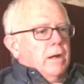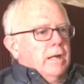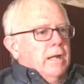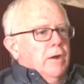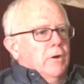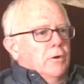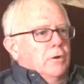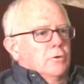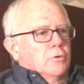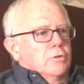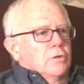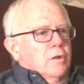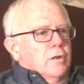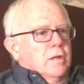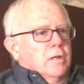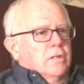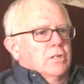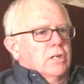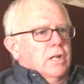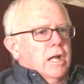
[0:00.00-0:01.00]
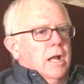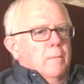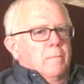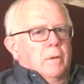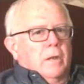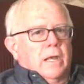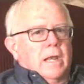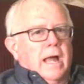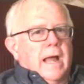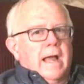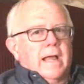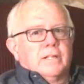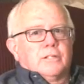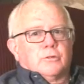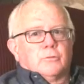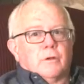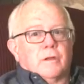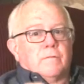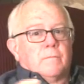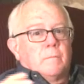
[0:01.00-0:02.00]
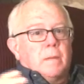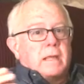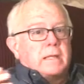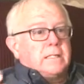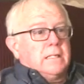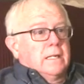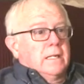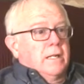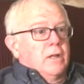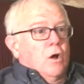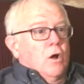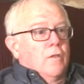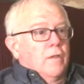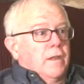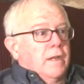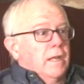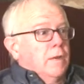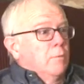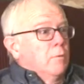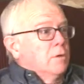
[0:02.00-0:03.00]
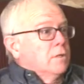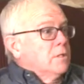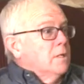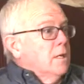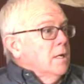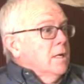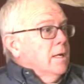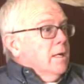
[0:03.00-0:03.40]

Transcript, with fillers: characters are just a couple lines, or even basically all they did was,